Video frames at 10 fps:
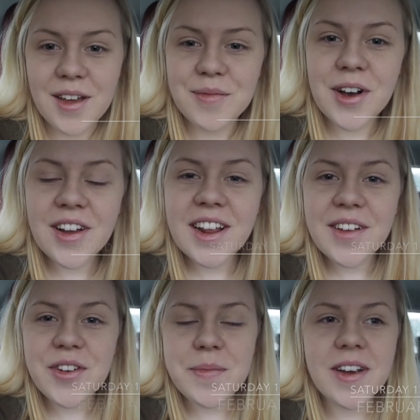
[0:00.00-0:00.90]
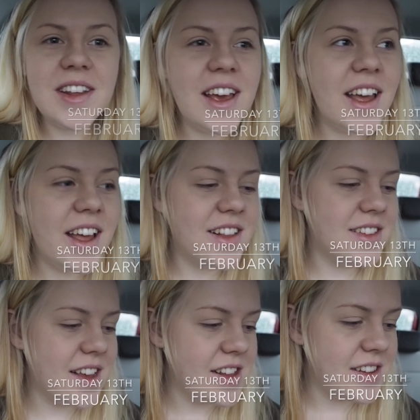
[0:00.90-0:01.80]
Morning everybody, it's
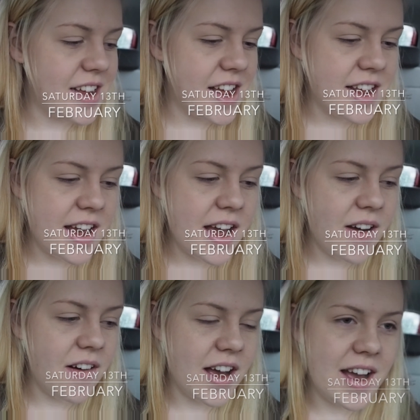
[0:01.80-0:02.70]
Saturday now,